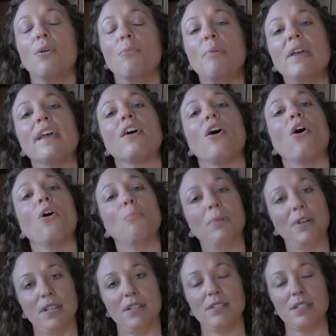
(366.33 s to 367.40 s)
being
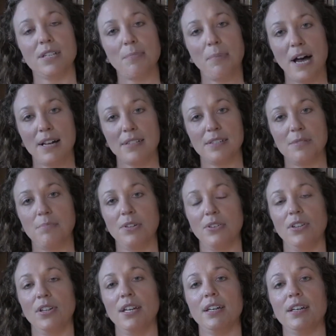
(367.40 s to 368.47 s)
open to
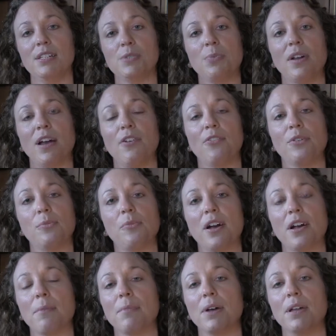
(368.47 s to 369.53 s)
possibility is what I would
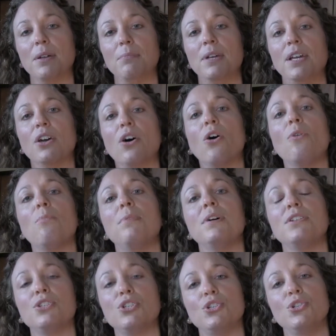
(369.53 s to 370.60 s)
recommend. Being
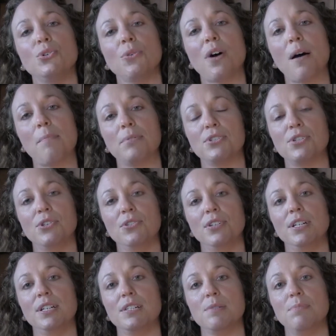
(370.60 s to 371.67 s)
open to
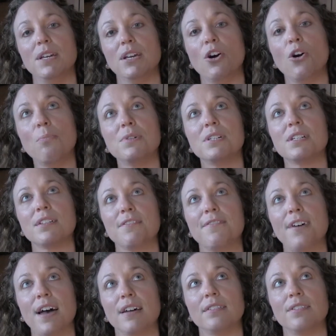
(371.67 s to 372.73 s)
opportunities, being open to the
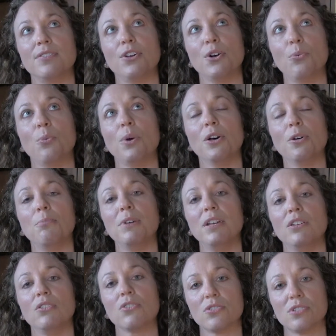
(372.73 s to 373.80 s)
fact that there will
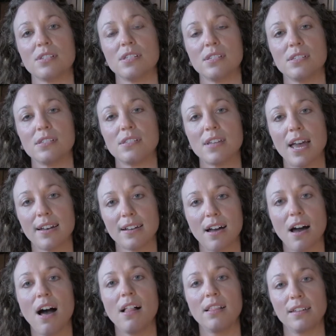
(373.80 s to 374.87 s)
be nurses and
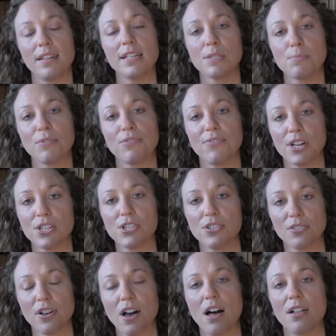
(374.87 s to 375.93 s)
colleagues,
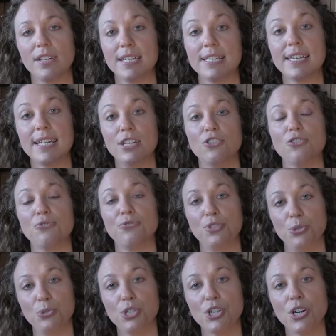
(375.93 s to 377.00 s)
professional colleagues in your
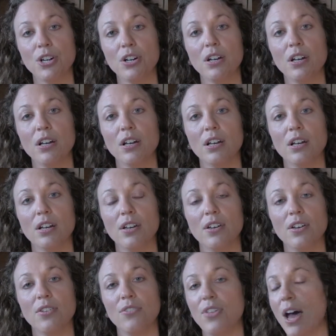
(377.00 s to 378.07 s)
future
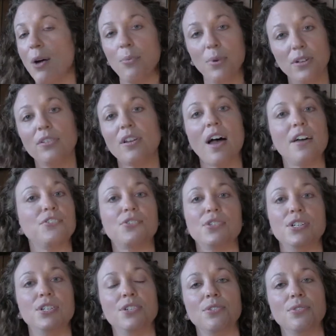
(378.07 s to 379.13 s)
that will not
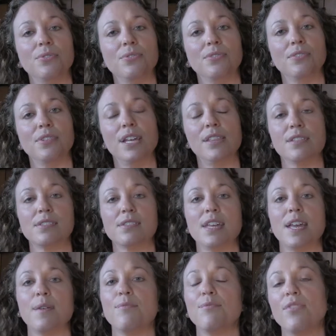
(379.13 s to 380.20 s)
treat you in the
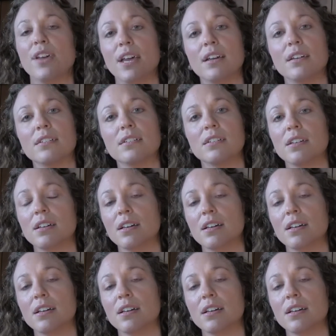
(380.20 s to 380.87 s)
same vein.